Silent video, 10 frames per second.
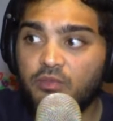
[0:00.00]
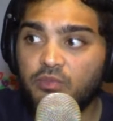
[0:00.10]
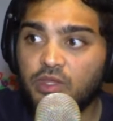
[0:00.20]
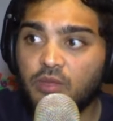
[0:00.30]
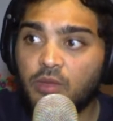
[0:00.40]

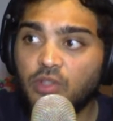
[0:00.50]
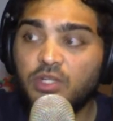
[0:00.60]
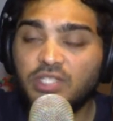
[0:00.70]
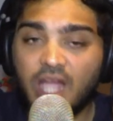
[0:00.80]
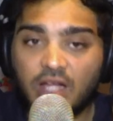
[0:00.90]
most
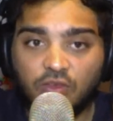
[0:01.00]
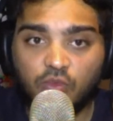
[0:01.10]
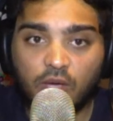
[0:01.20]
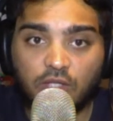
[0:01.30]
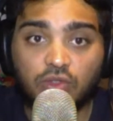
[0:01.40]
productive
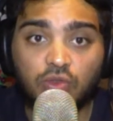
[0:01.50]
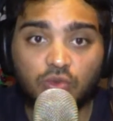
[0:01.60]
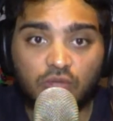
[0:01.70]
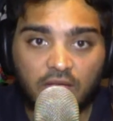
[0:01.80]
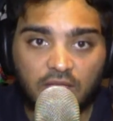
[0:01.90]
way to do
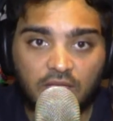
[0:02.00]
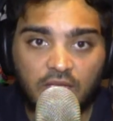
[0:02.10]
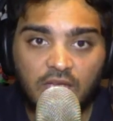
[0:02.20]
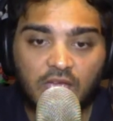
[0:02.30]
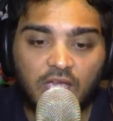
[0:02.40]
that
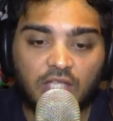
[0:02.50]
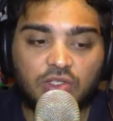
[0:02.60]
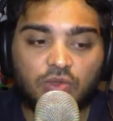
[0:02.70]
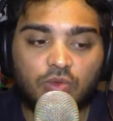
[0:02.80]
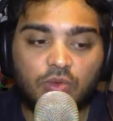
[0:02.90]
is
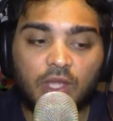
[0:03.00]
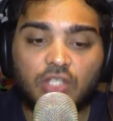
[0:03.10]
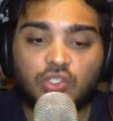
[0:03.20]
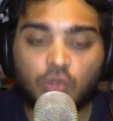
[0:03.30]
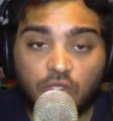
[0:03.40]
to make
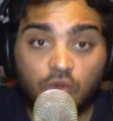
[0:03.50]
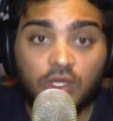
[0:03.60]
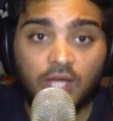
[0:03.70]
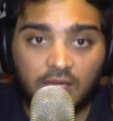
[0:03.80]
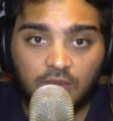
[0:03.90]
sure that your
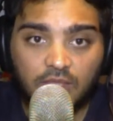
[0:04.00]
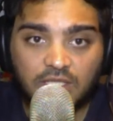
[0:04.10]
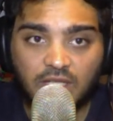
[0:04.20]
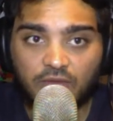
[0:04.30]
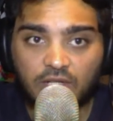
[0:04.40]
game is
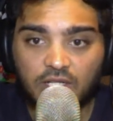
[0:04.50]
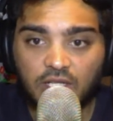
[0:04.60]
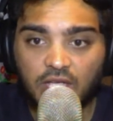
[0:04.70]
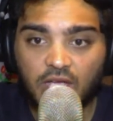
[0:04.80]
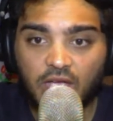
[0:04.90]
covered
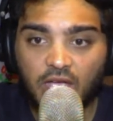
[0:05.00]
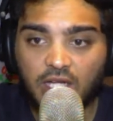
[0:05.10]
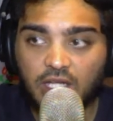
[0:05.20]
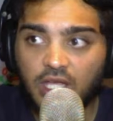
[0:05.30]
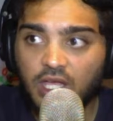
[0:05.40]
and
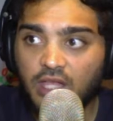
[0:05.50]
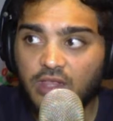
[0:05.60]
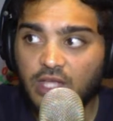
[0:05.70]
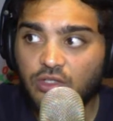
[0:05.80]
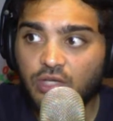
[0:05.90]

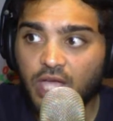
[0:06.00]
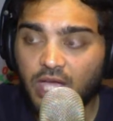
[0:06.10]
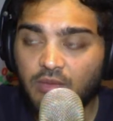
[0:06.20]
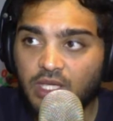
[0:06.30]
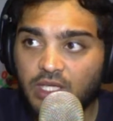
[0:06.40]
that your
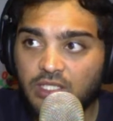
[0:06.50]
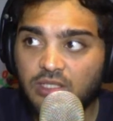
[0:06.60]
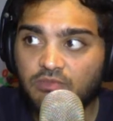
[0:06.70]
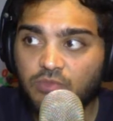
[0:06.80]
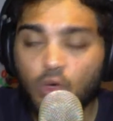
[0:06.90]
game is
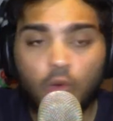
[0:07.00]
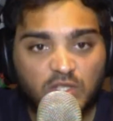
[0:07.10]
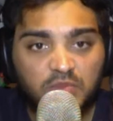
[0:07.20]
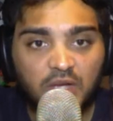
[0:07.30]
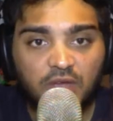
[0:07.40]
almost
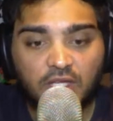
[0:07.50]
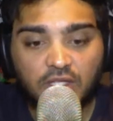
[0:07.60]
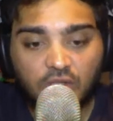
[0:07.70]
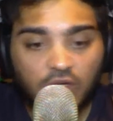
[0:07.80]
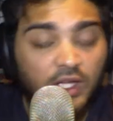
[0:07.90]
perfect
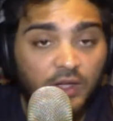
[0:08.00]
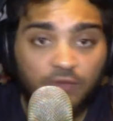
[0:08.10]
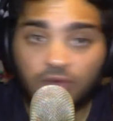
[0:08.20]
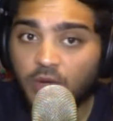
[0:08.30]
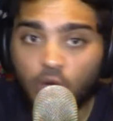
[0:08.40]

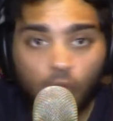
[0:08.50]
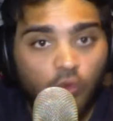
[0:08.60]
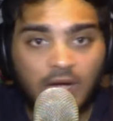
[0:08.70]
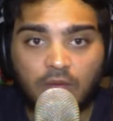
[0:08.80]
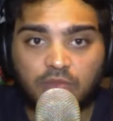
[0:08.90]
from an
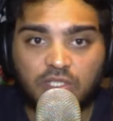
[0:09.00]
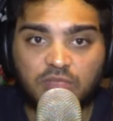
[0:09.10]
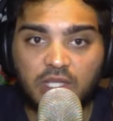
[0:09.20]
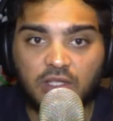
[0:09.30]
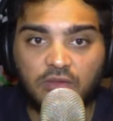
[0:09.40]
all-round
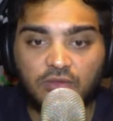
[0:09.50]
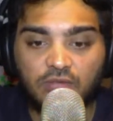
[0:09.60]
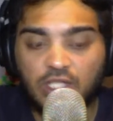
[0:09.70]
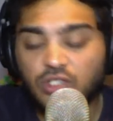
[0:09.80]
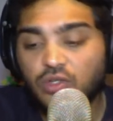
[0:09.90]
perspective,
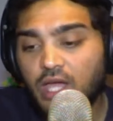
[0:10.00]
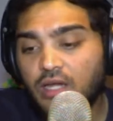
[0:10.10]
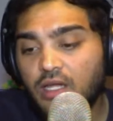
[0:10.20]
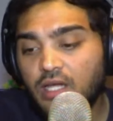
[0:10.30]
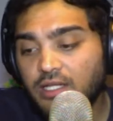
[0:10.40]
that you can
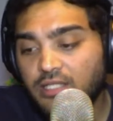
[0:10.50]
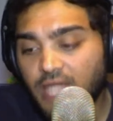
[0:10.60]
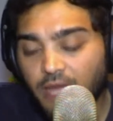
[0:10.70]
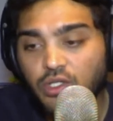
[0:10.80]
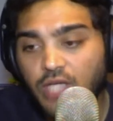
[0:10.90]

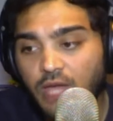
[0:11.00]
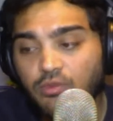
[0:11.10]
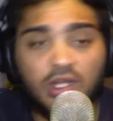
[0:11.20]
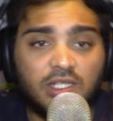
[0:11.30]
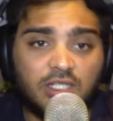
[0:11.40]
adapt your game to
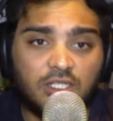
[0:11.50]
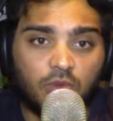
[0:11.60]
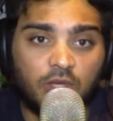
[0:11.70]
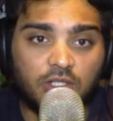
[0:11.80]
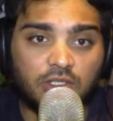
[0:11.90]
any
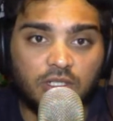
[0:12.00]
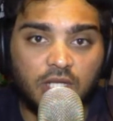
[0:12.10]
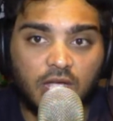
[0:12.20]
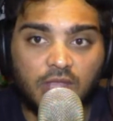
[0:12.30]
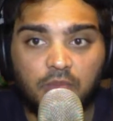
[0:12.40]
situation.
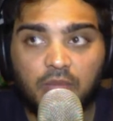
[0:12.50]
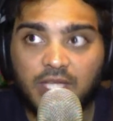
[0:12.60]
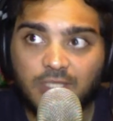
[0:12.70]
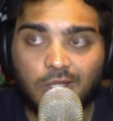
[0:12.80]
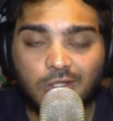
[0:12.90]
And the best
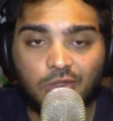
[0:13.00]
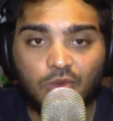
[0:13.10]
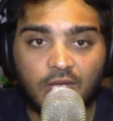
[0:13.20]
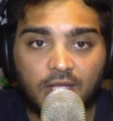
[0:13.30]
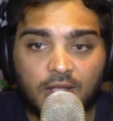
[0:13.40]
way to do
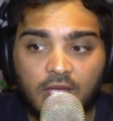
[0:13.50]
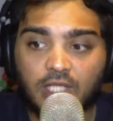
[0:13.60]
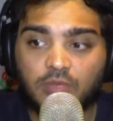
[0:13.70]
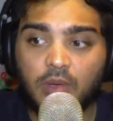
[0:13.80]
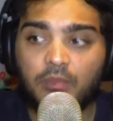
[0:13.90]
that is
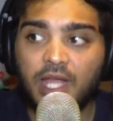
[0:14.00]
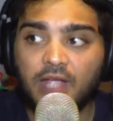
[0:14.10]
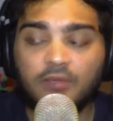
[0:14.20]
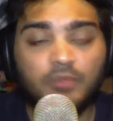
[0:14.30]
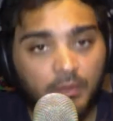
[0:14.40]
by playing
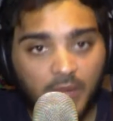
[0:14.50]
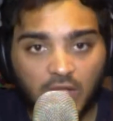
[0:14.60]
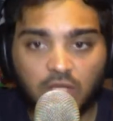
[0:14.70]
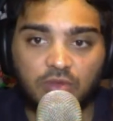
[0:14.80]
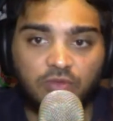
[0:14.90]

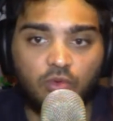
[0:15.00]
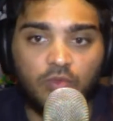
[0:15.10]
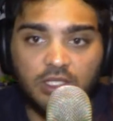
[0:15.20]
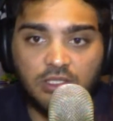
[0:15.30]
multiple formats.